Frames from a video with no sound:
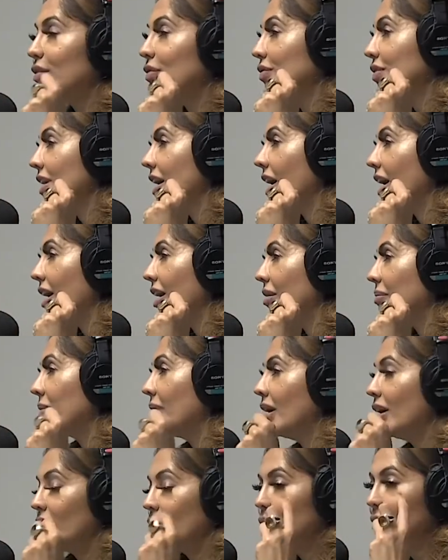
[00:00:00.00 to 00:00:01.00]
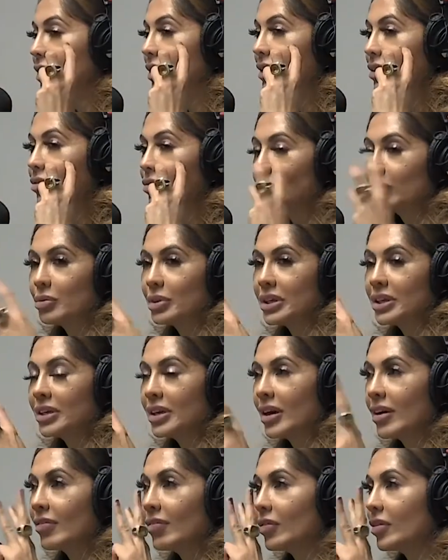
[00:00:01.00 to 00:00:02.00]
of time, we we
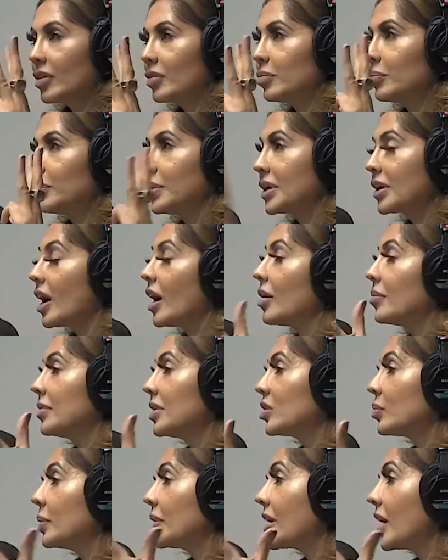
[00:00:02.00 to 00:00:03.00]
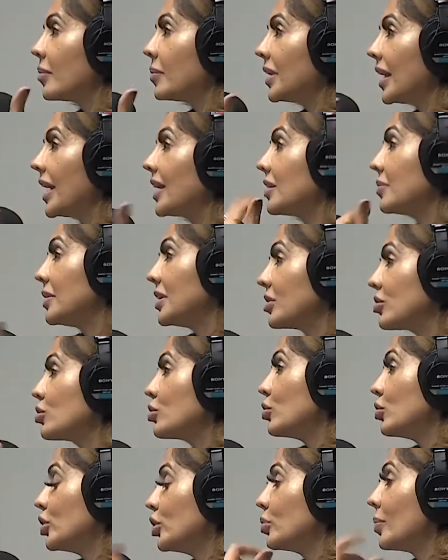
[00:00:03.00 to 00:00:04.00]
have become it's become an enemy
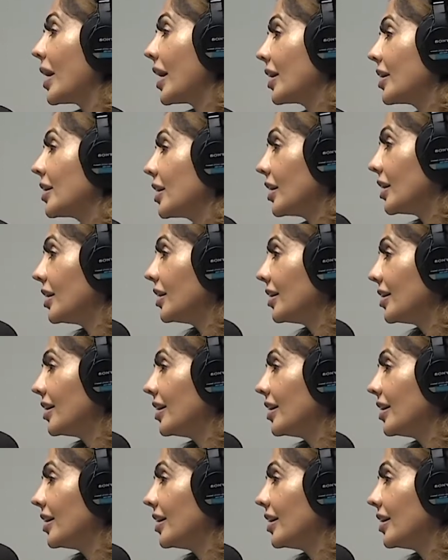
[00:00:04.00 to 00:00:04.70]
to humanity.